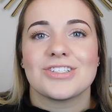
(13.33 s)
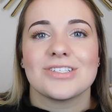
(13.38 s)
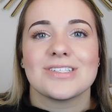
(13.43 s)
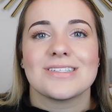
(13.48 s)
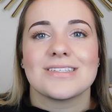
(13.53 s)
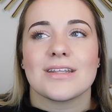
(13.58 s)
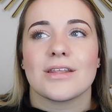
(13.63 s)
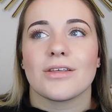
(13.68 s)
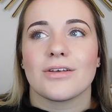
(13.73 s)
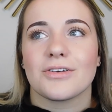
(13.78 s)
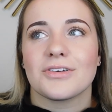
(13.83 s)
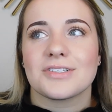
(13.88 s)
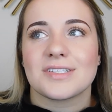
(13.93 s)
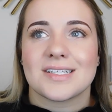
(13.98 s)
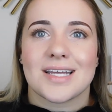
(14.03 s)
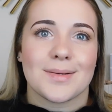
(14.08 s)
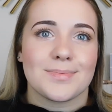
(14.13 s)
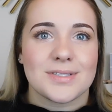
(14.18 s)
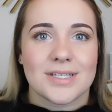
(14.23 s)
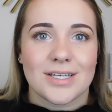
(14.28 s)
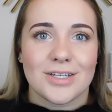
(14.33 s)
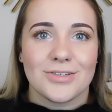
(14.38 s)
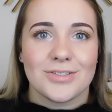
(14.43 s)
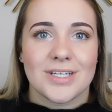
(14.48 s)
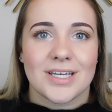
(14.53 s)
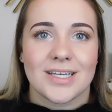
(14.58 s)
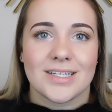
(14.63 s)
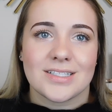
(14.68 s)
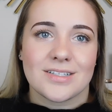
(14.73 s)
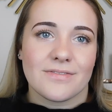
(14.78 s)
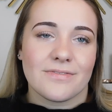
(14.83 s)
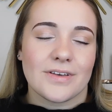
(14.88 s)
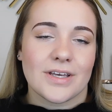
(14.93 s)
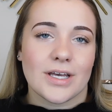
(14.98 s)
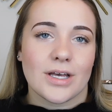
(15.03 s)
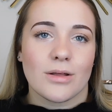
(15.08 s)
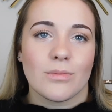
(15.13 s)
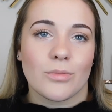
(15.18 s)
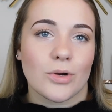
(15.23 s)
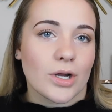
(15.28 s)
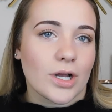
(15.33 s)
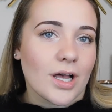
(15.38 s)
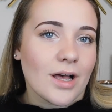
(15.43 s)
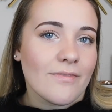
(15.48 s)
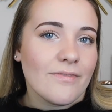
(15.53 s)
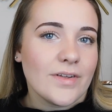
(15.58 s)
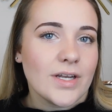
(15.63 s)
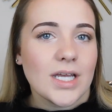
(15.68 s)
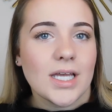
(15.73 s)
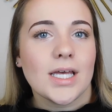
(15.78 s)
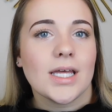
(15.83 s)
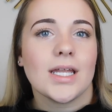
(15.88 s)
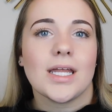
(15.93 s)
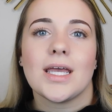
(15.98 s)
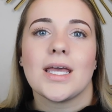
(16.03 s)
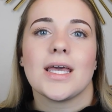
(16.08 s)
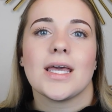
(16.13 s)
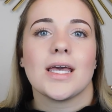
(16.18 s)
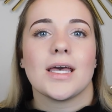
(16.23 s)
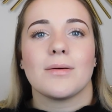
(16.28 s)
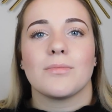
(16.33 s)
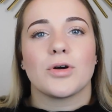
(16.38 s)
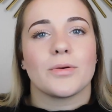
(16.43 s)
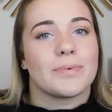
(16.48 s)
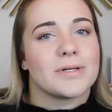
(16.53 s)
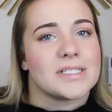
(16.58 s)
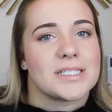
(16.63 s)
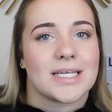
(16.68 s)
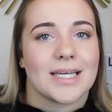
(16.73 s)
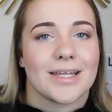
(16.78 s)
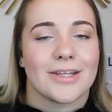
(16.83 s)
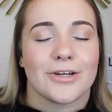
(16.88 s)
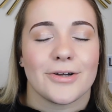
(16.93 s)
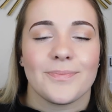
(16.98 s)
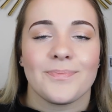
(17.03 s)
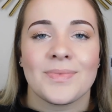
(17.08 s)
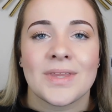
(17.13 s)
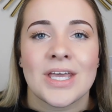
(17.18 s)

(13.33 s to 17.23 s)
just the little steps that you take to feel more confident and more put together.